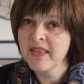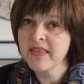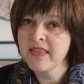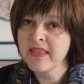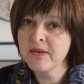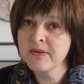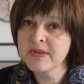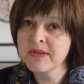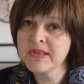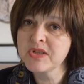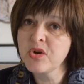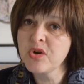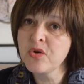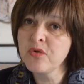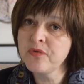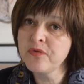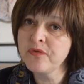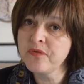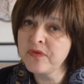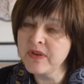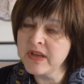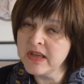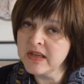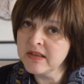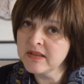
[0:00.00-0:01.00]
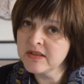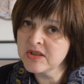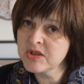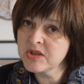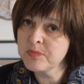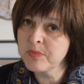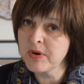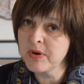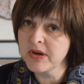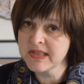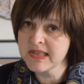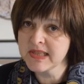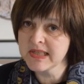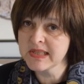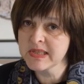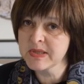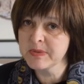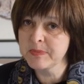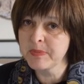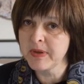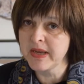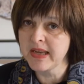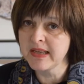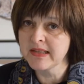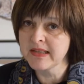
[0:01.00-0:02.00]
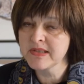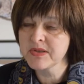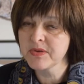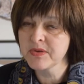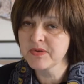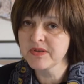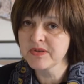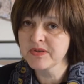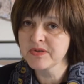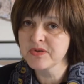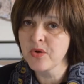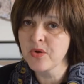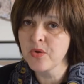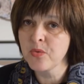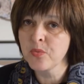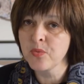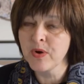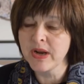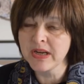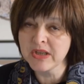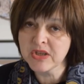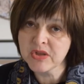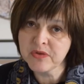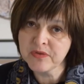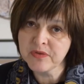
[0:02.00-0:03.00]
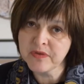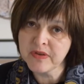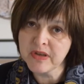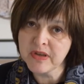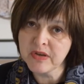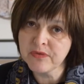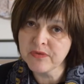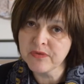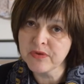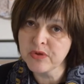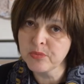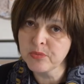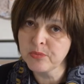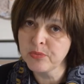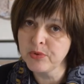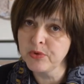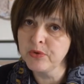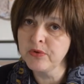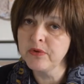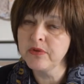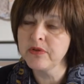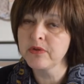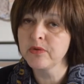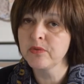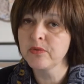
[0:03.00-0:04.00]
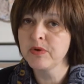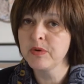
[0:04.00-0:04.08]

There is no fee to participate, so there's no rental fee for the booth.